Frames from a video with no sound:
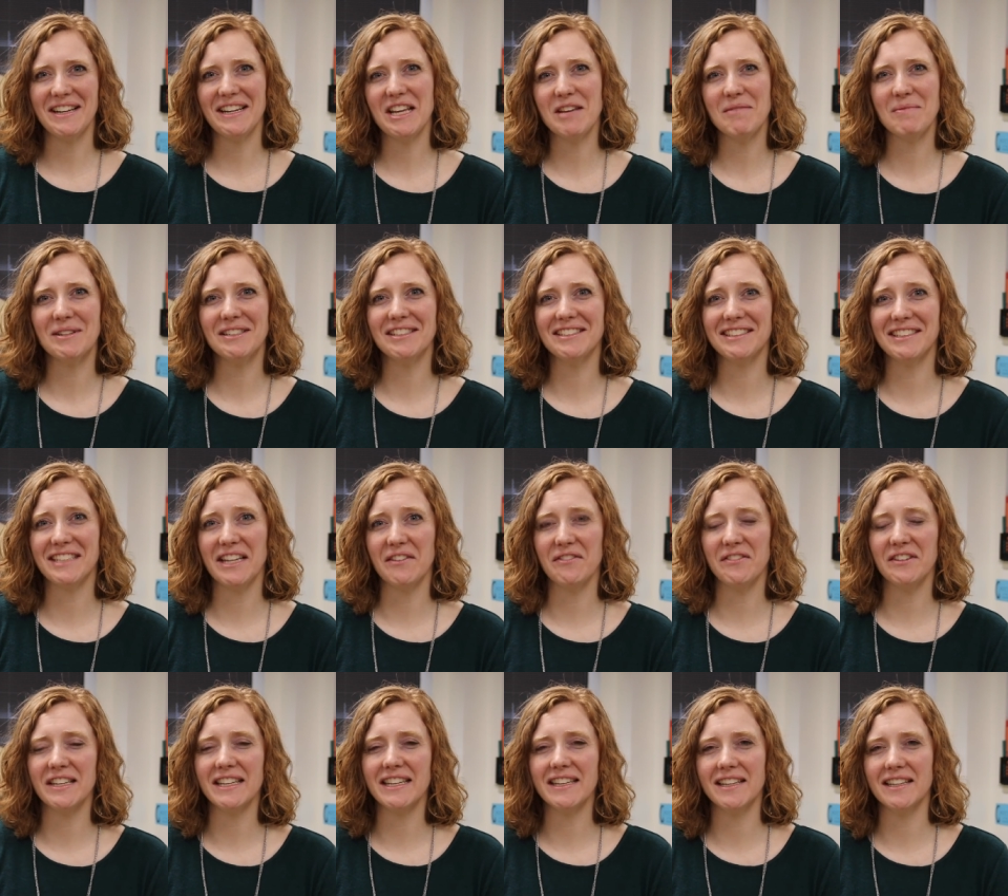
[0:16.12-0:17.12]
name is
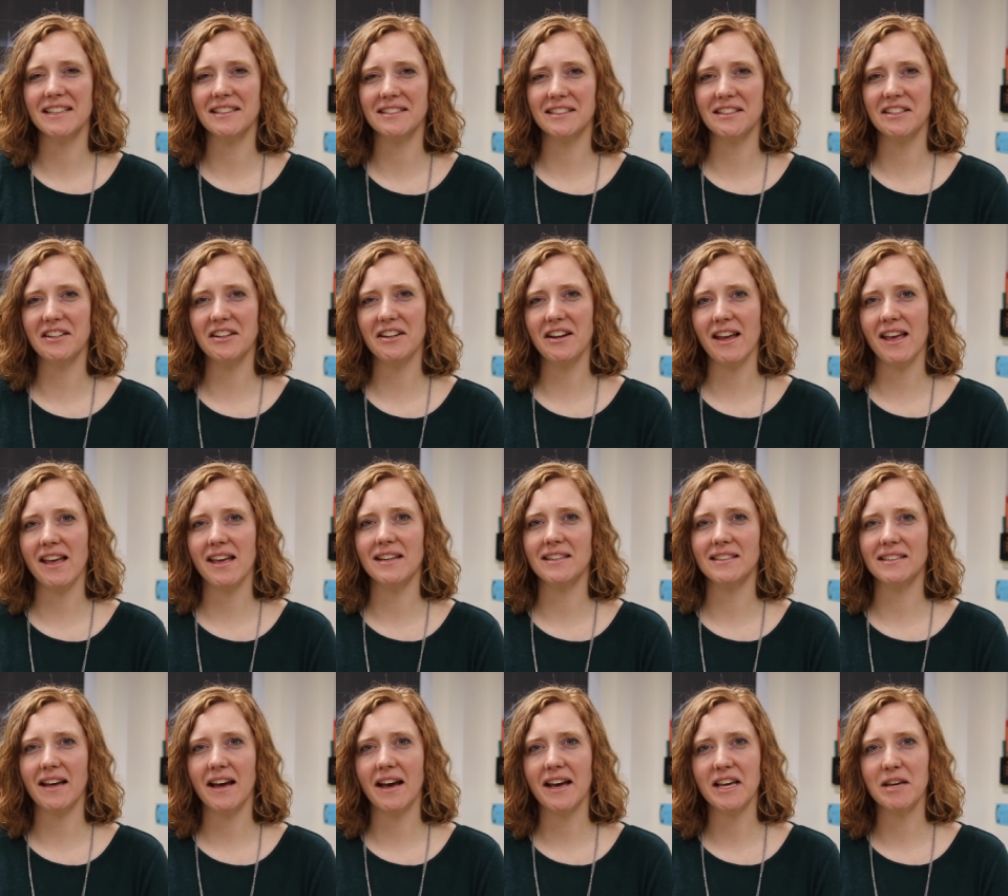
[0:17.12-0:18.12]
Stephanie Kistler,
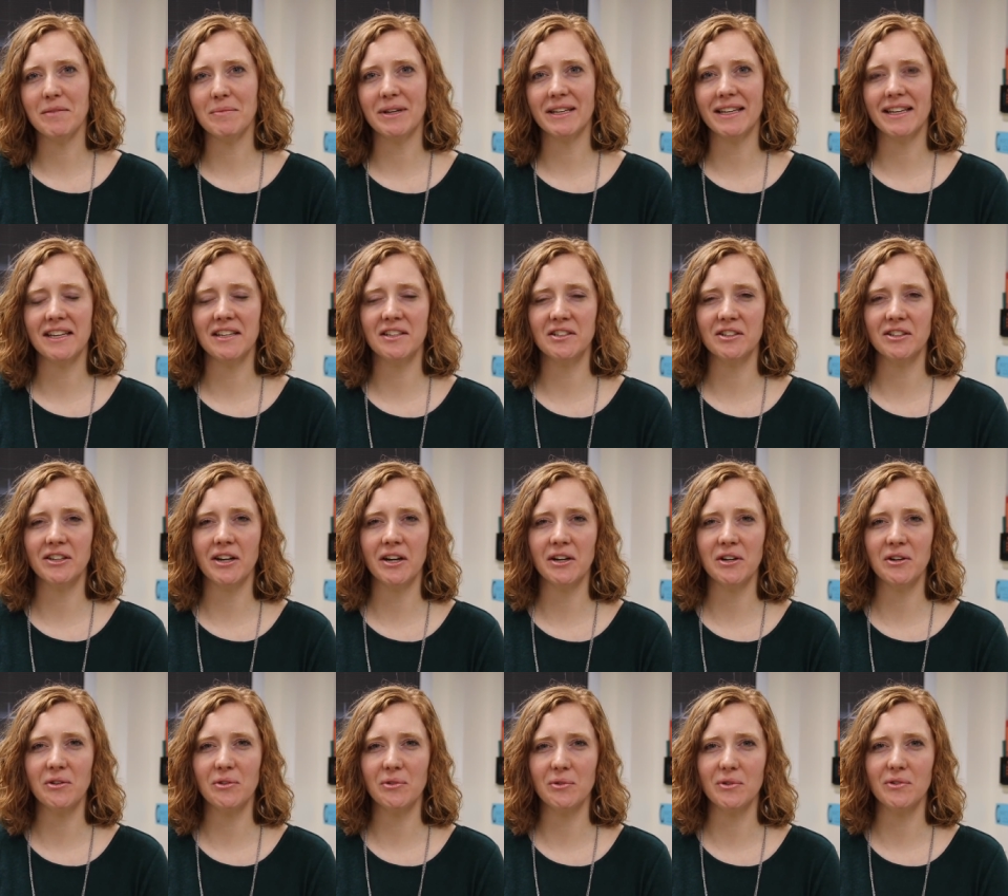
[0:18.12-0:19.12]
and I am a
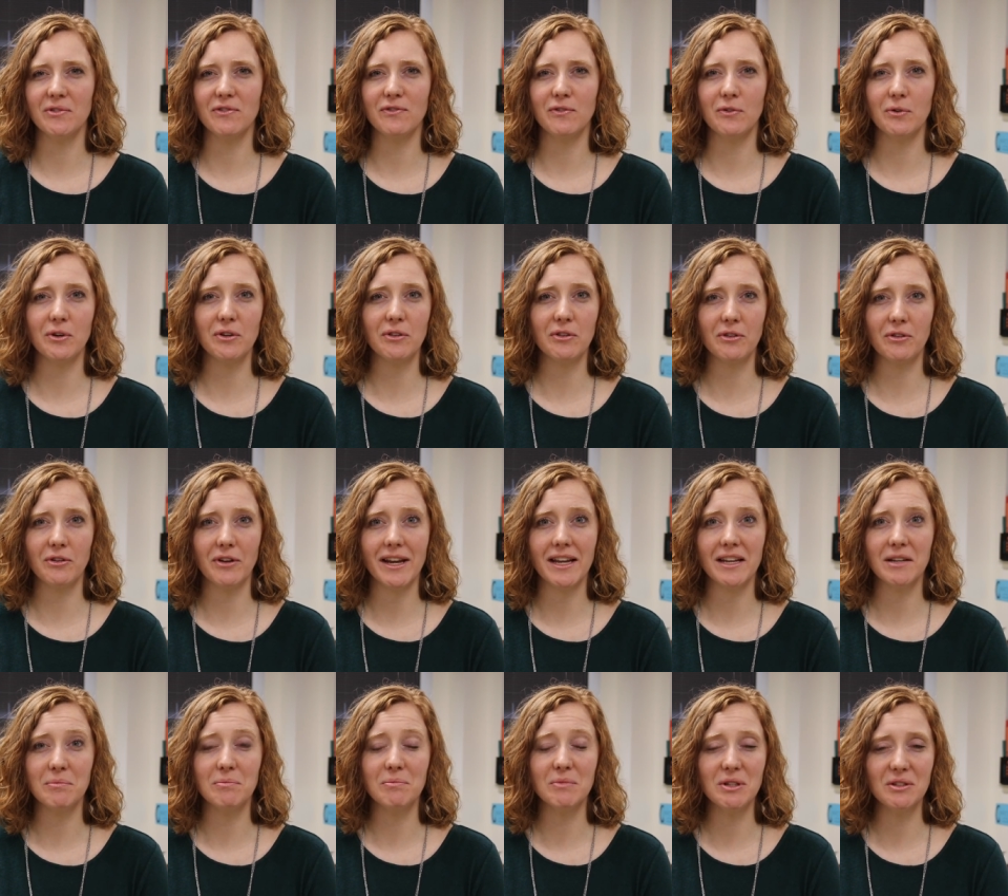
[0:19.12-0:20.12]
kindergarten through fourth
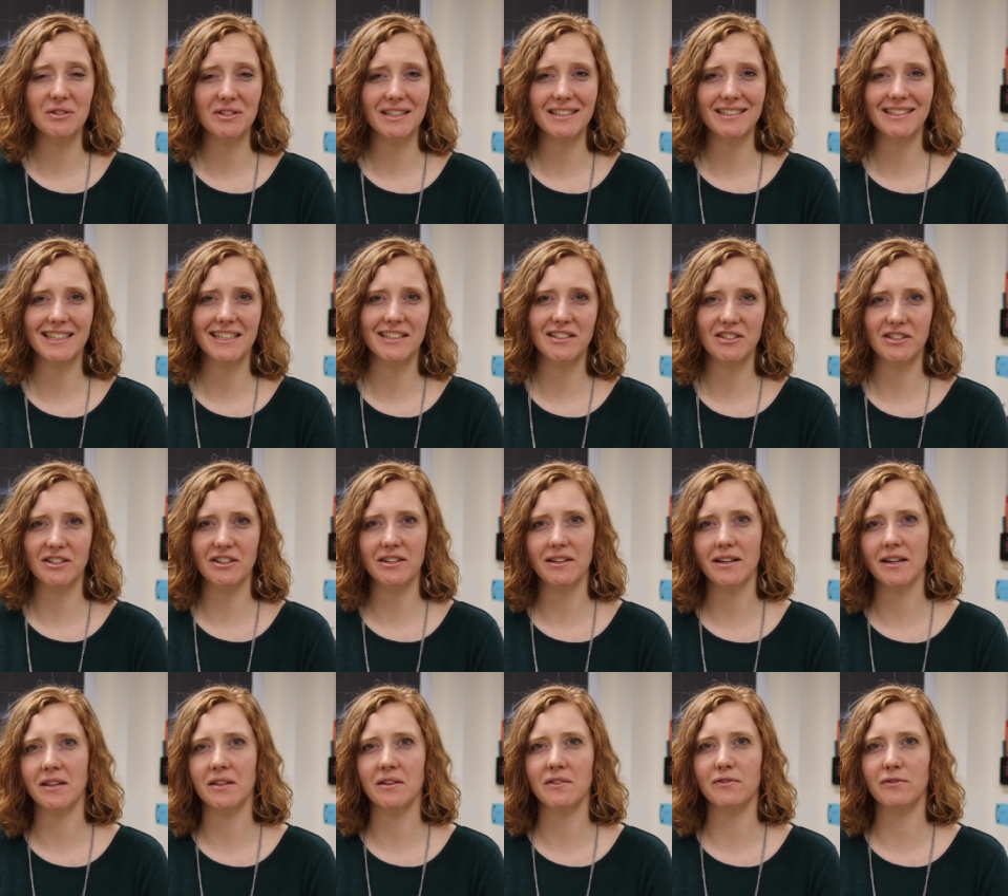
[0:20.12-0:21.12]
grade music teacher
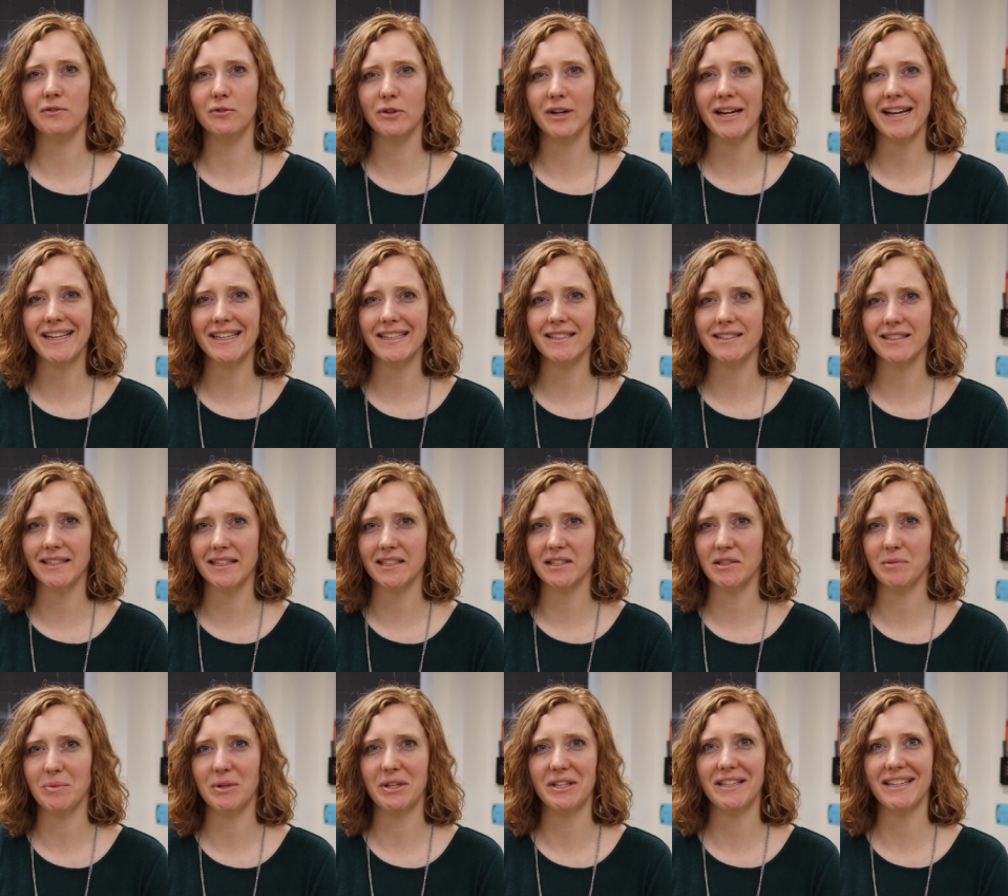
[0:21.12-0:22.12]
in the
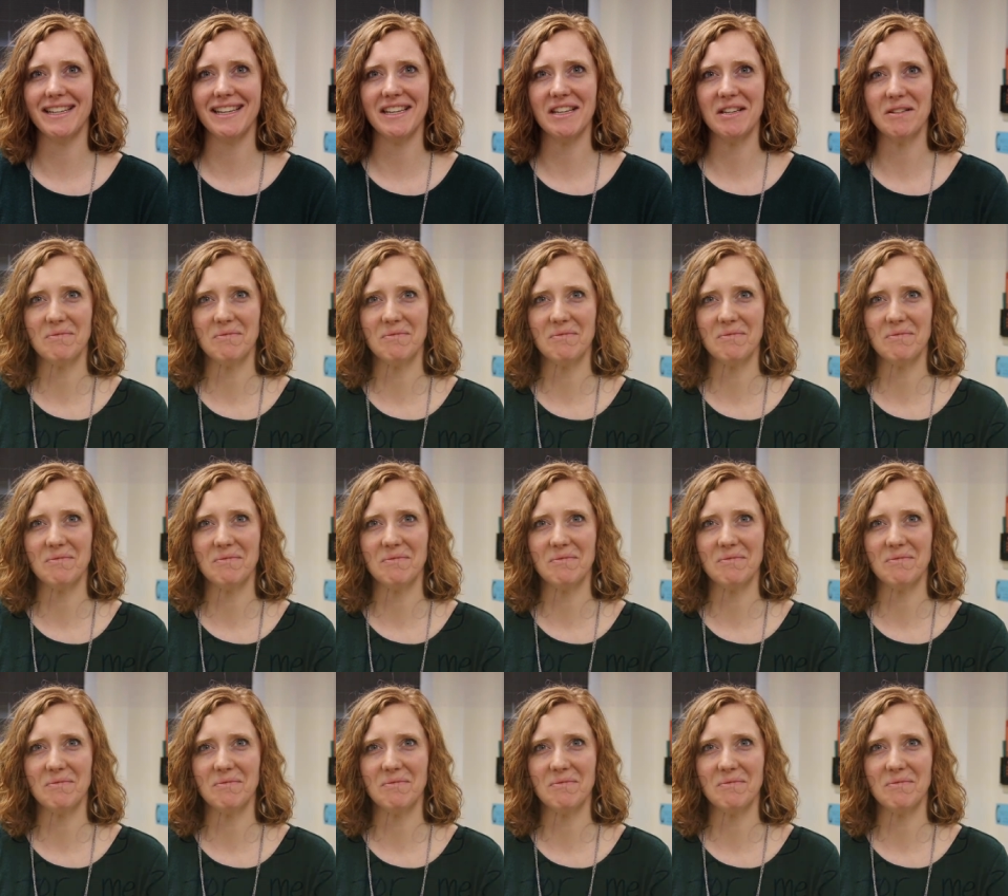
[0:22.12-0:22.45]
486 building.